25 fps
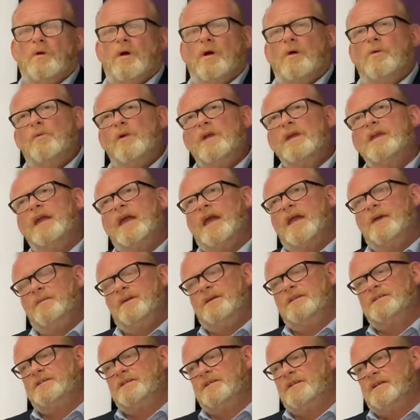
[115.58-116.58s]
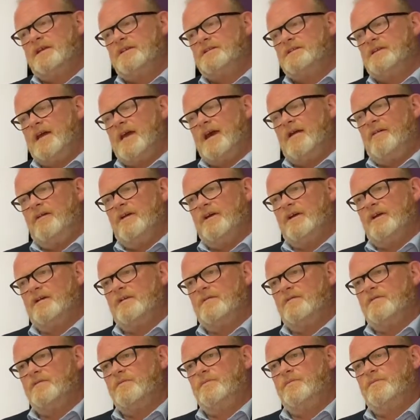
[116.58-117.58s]
we came into this
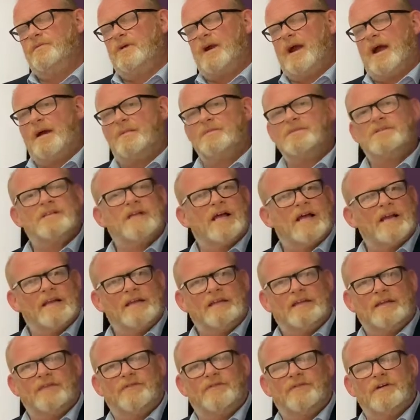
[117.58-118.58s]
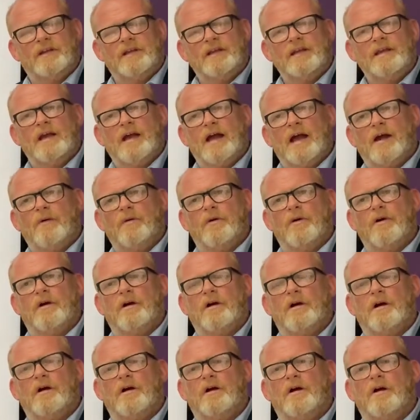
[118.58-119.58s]
area perhaps slightly differently.
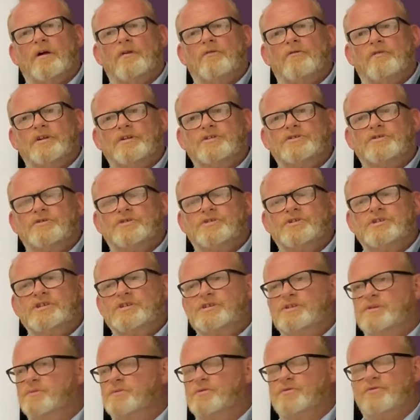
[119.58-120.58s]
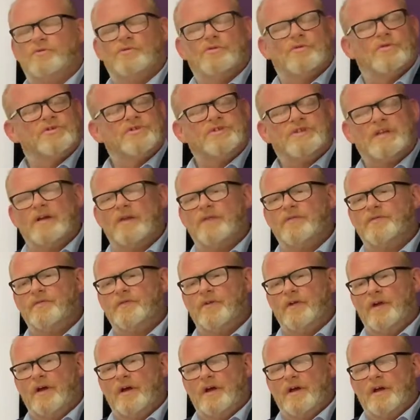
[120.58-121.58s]
Our original systems were all
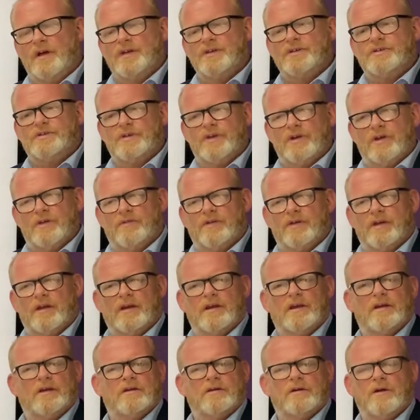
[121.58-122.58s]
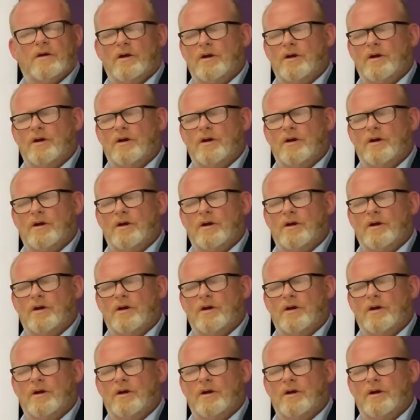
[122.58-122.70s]
self-serving,